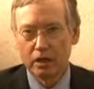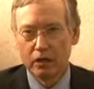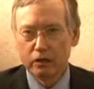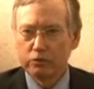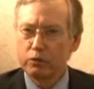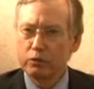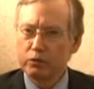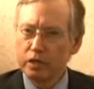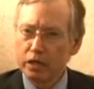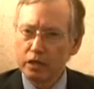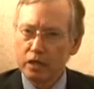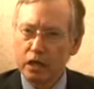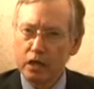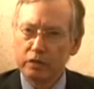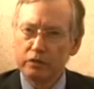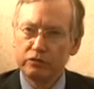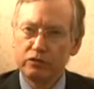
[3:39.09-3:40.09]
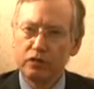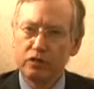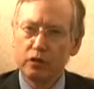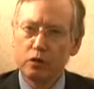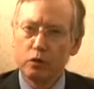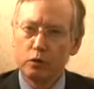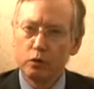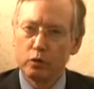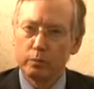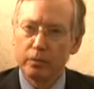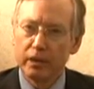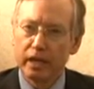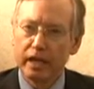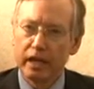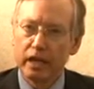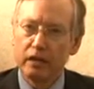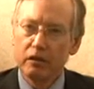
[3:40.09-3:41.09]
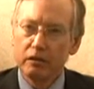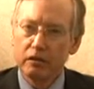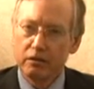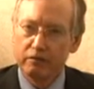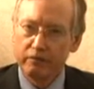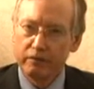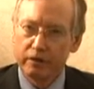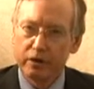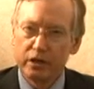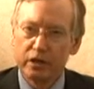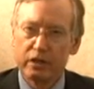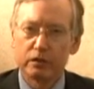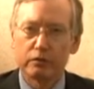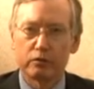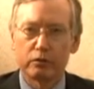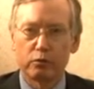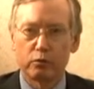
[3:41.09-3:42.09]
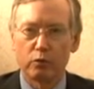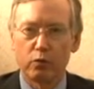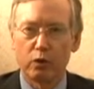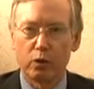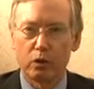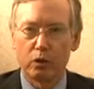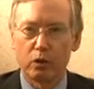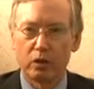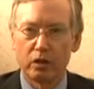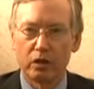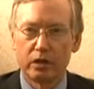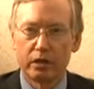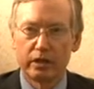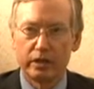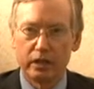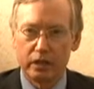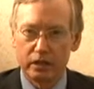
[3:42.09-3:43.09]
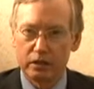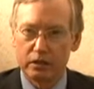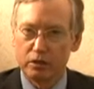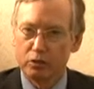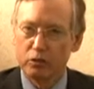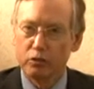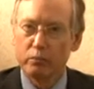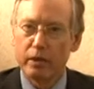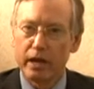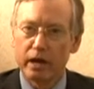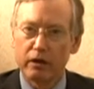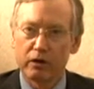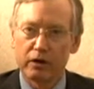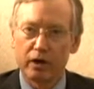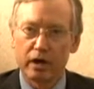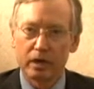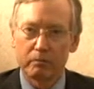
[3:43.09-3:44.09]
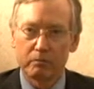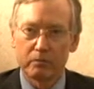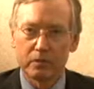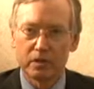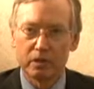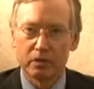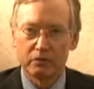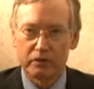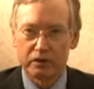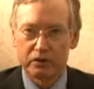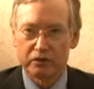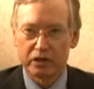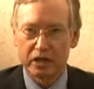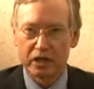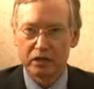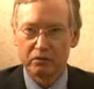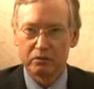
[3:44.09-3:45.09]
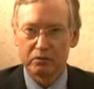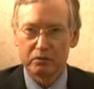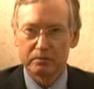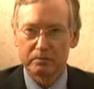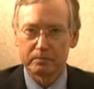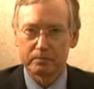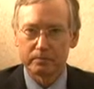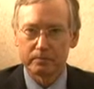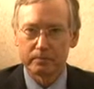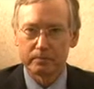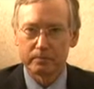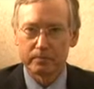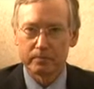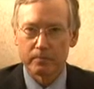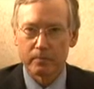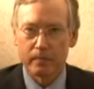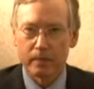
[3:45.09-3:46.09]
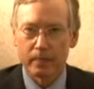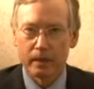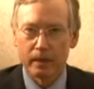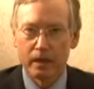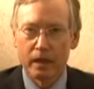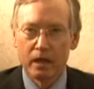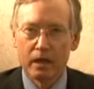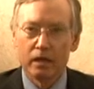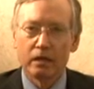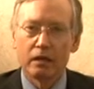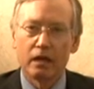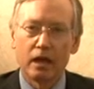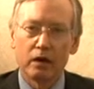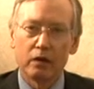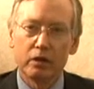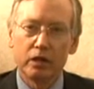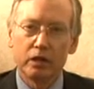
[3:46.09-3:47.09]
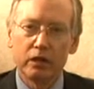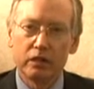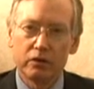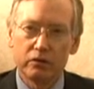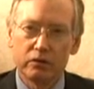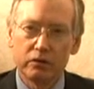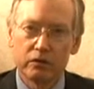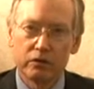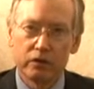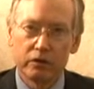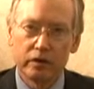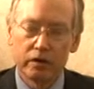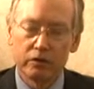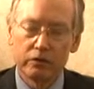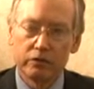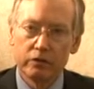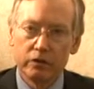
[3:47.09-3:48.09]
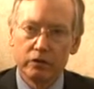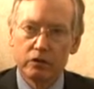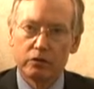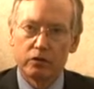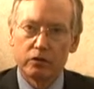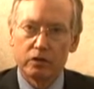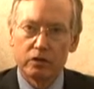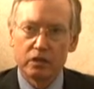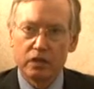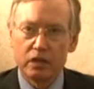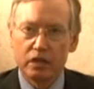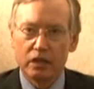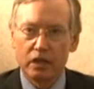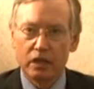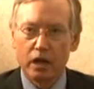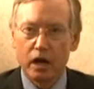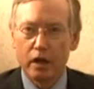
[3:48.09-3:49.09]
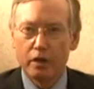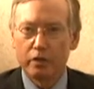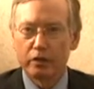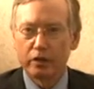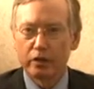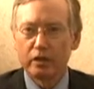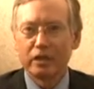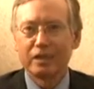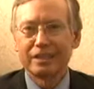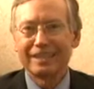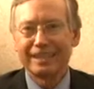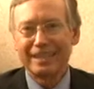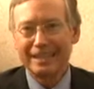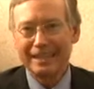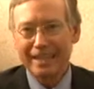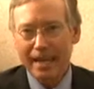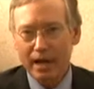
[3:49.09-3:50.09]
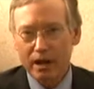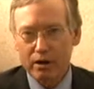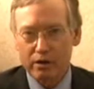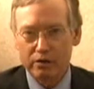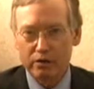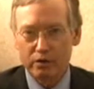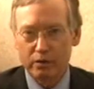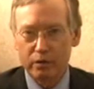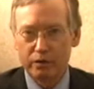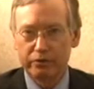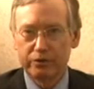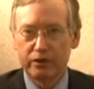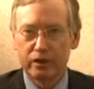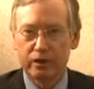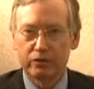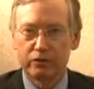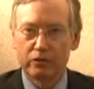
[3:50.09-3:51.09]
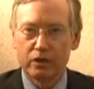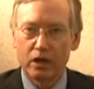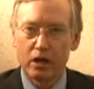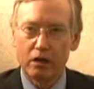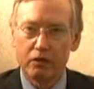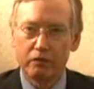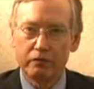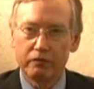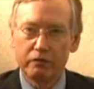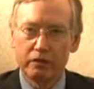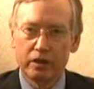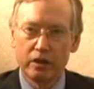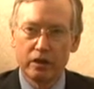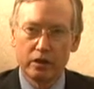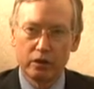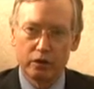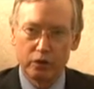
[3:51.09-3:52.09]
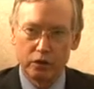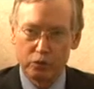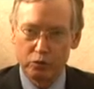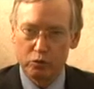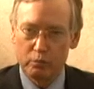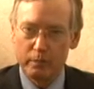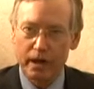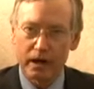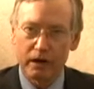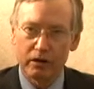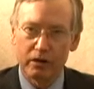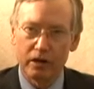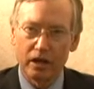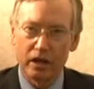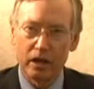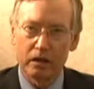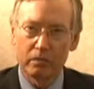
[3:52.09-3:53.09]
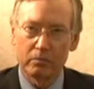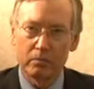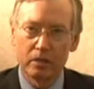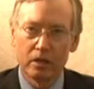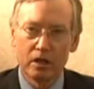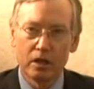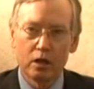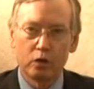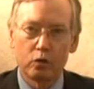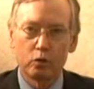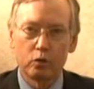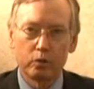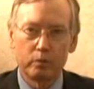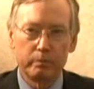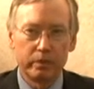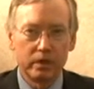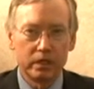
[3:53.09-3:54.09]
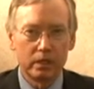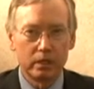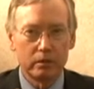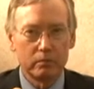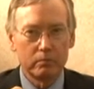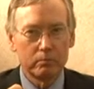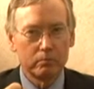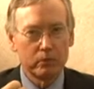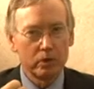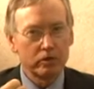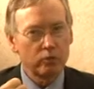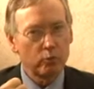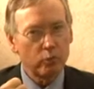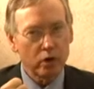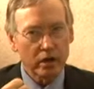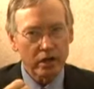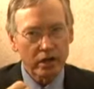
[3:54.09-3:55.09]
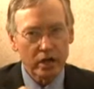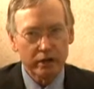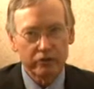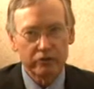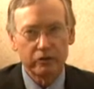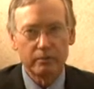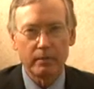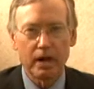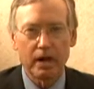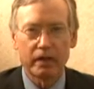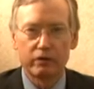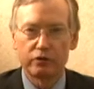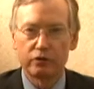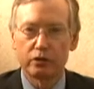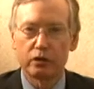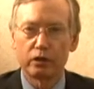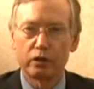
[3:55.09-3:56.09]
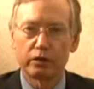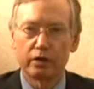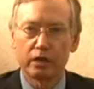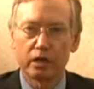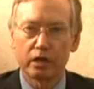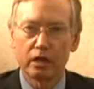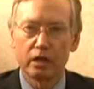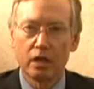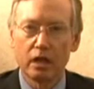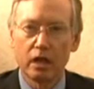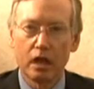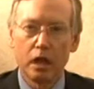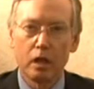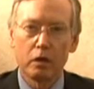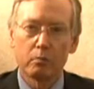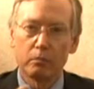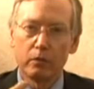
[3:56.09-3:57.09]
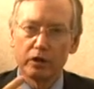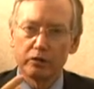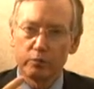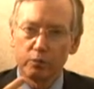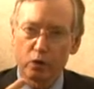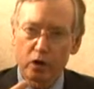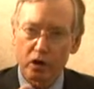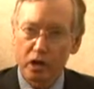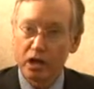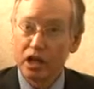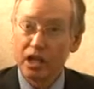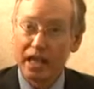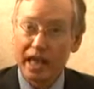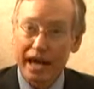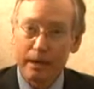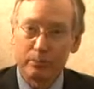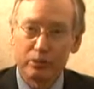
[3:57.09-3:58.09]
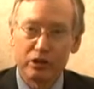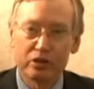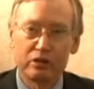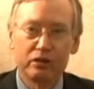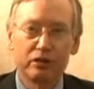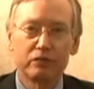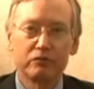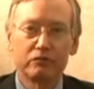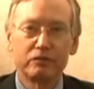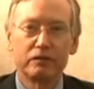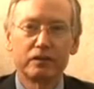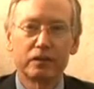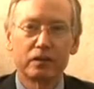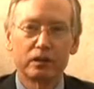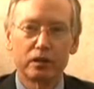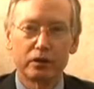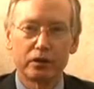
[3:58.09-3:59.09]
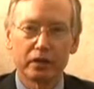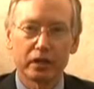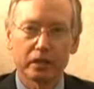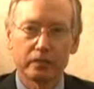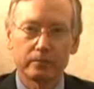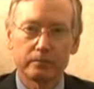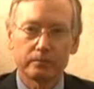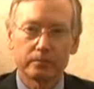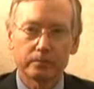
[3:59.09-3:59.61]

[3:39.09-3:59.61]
So technology will play a very different role in the new paradigm of education. Now, in addition to this, certainly other key characteristics of the new paradigm will be much more customized learning, much more collaborative learning,